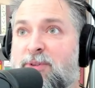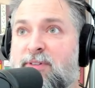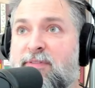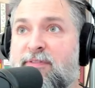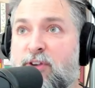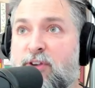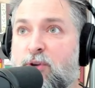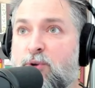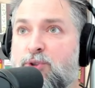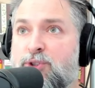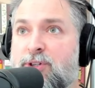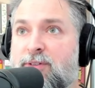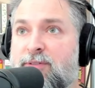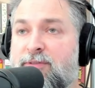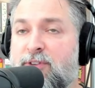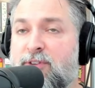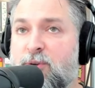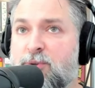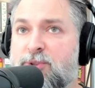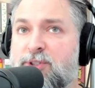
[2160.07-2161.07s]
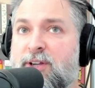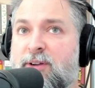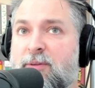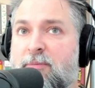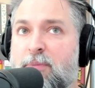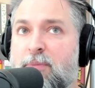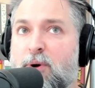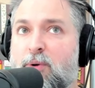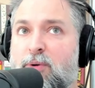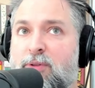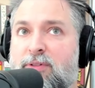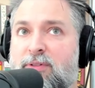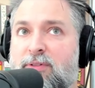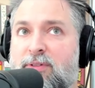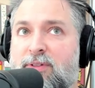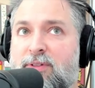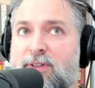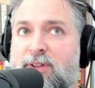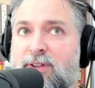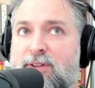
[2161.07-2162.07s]
fusing both
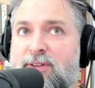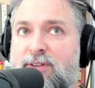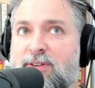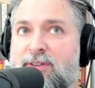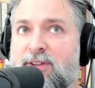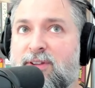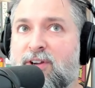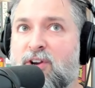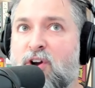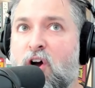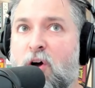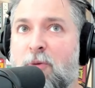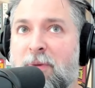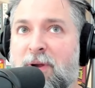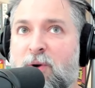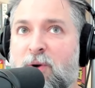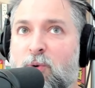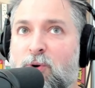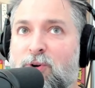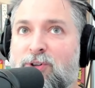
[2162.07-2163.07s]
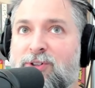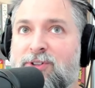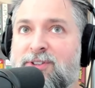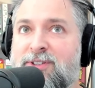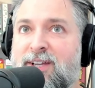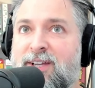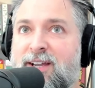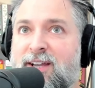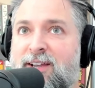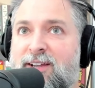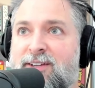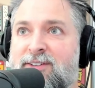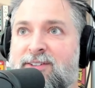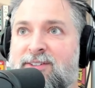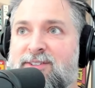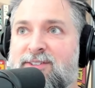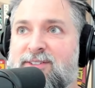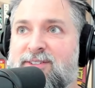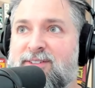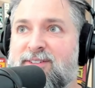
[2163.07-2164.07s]
the comic world
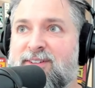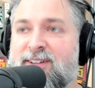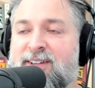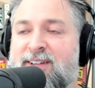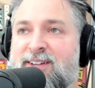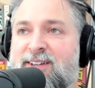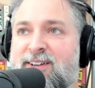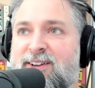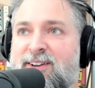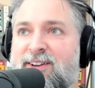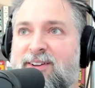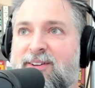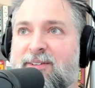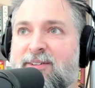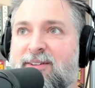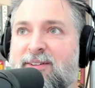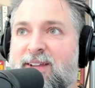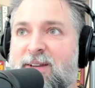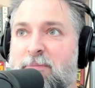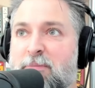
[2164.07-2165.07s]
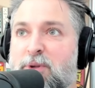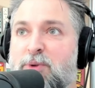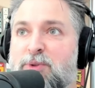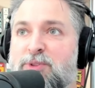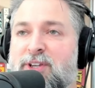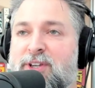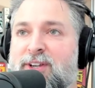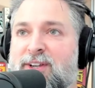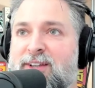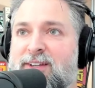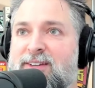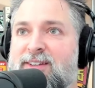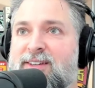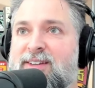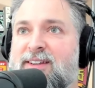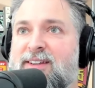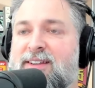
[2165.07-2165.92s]
and music, and